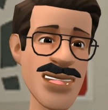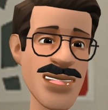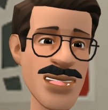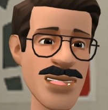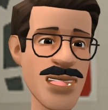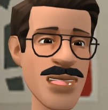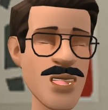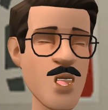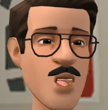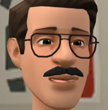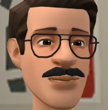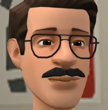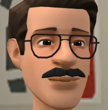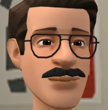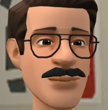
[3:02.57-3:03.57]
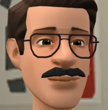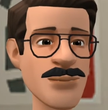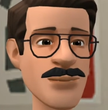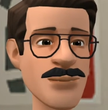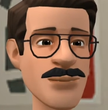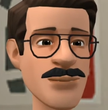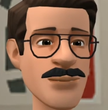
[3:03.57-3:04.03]
centimeter
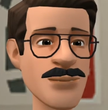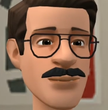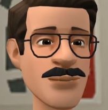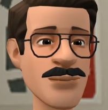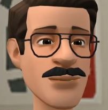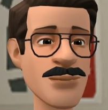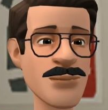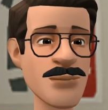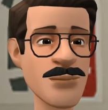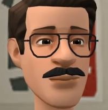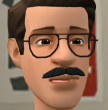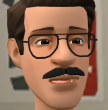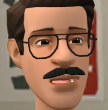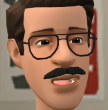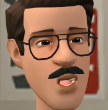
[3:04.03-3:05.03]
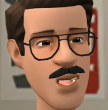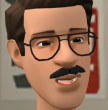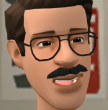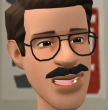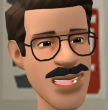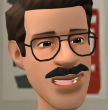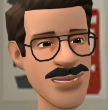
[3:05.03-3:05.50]
and there
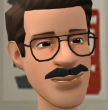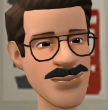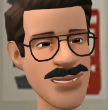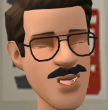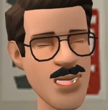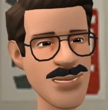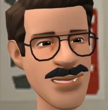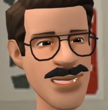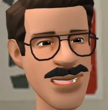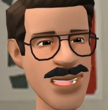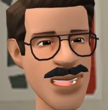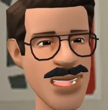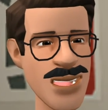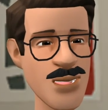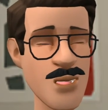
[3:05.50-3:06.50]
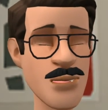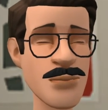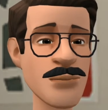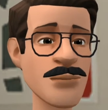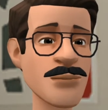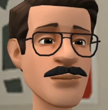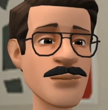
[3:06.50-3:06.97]
are 4 significant figures.